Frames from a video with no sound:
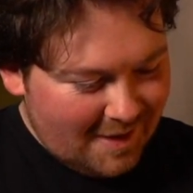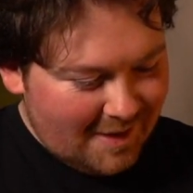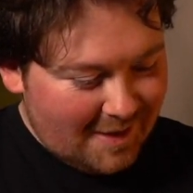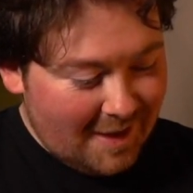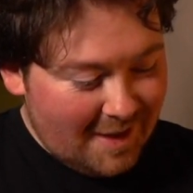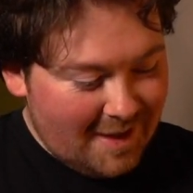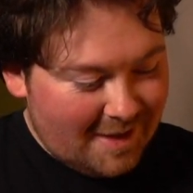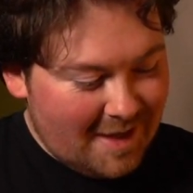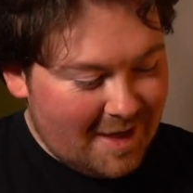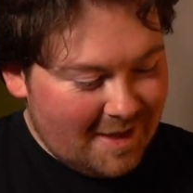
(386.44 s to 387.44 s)
So yeah, that's
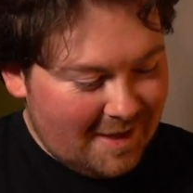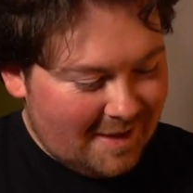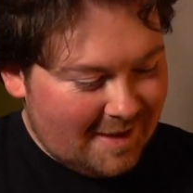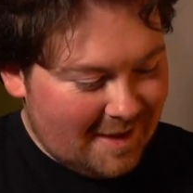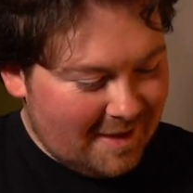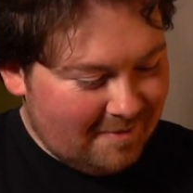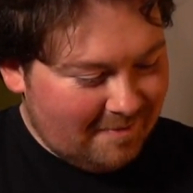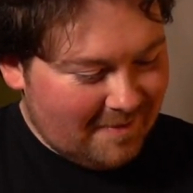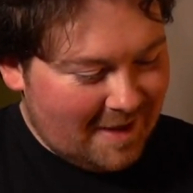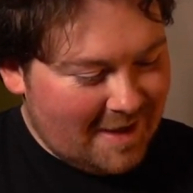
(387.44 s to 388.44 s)
that. That's
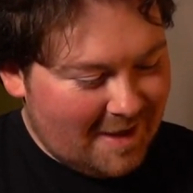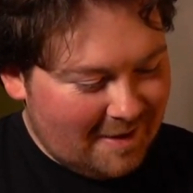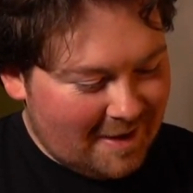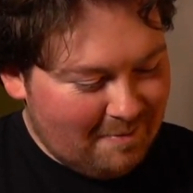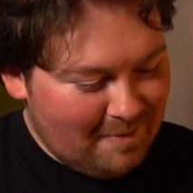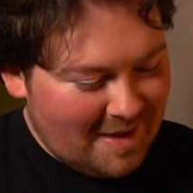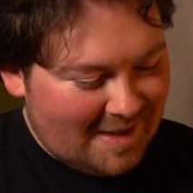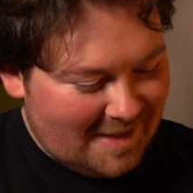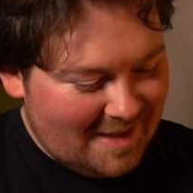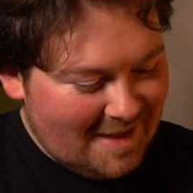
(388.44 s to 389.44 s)
I'm
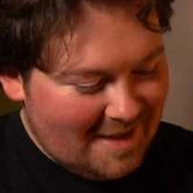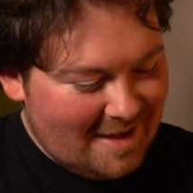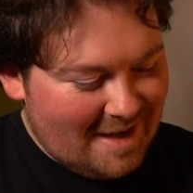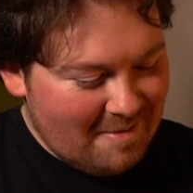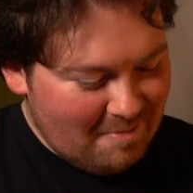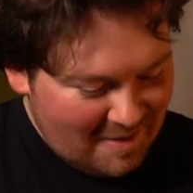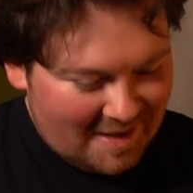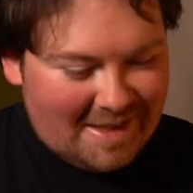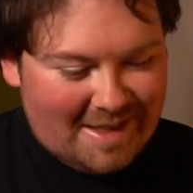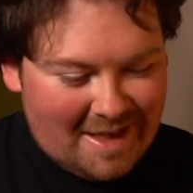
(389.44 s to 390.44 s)

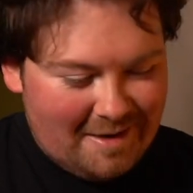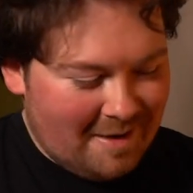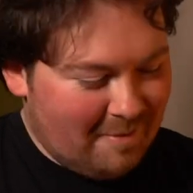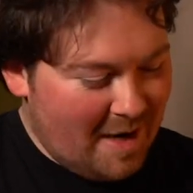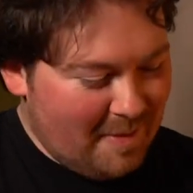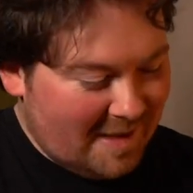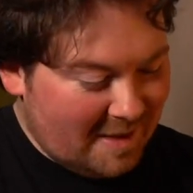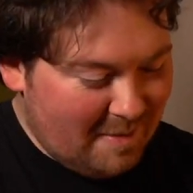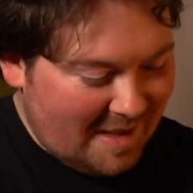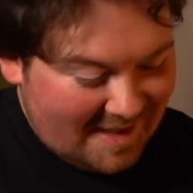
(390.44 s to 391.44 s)
happy to
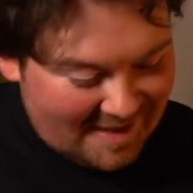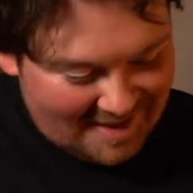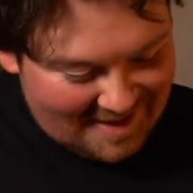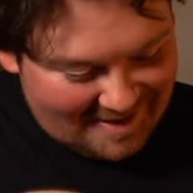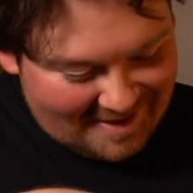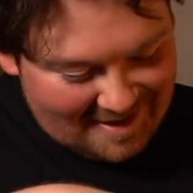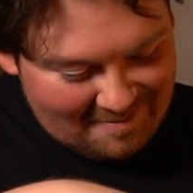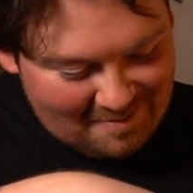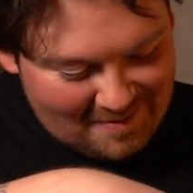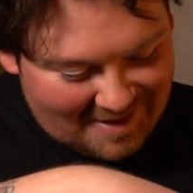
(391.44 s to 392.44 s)
admit that I
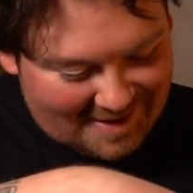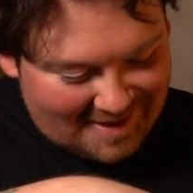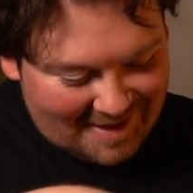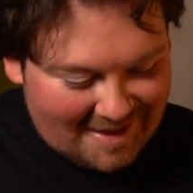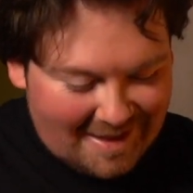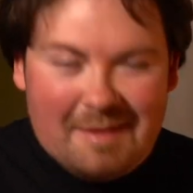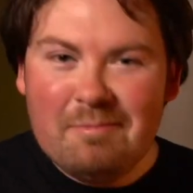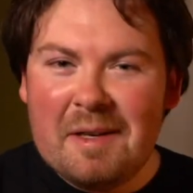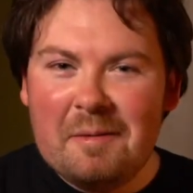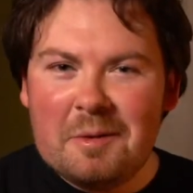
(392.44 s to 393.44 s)
miss
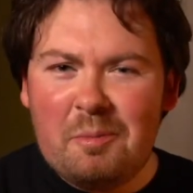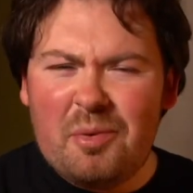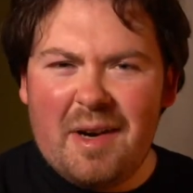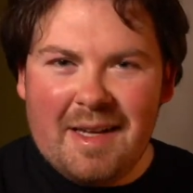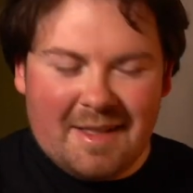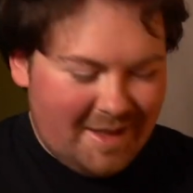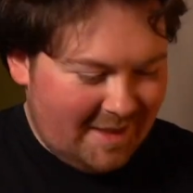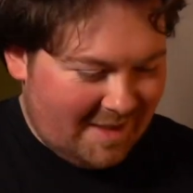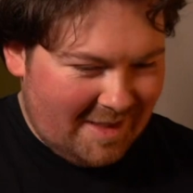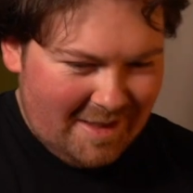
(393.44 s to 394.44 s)
being able to
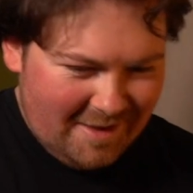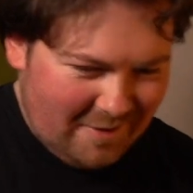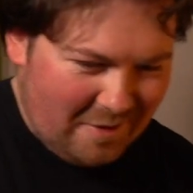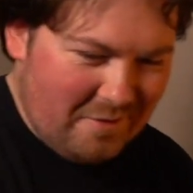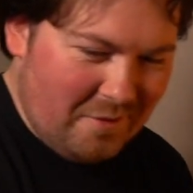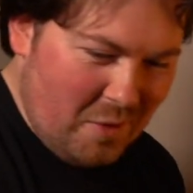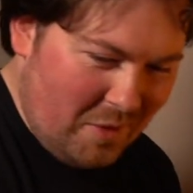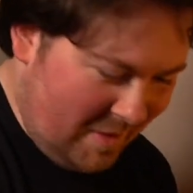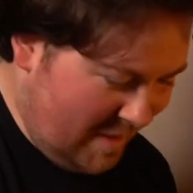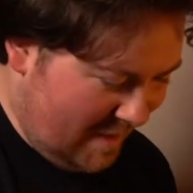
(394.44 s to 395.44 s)
practice for
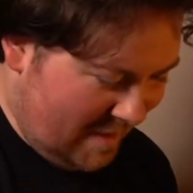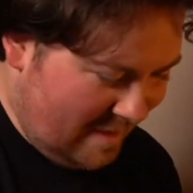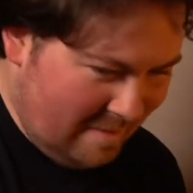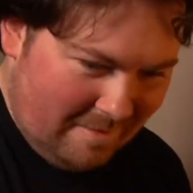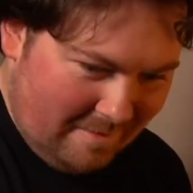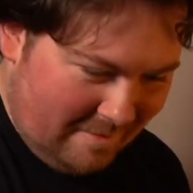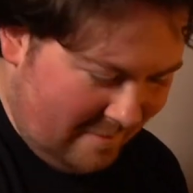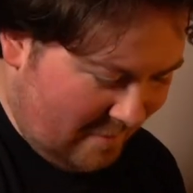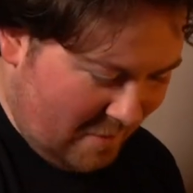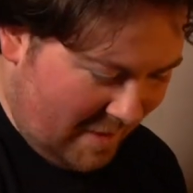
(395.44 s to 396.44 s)

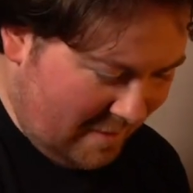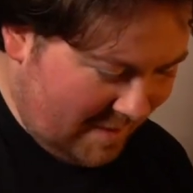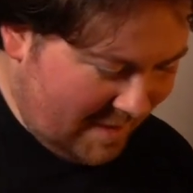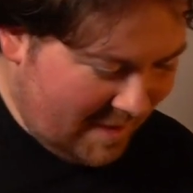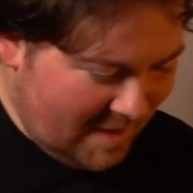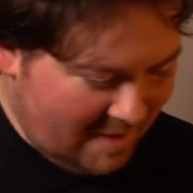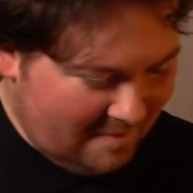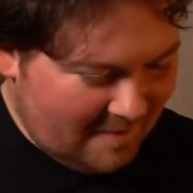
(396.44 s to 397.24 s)
four hours a day.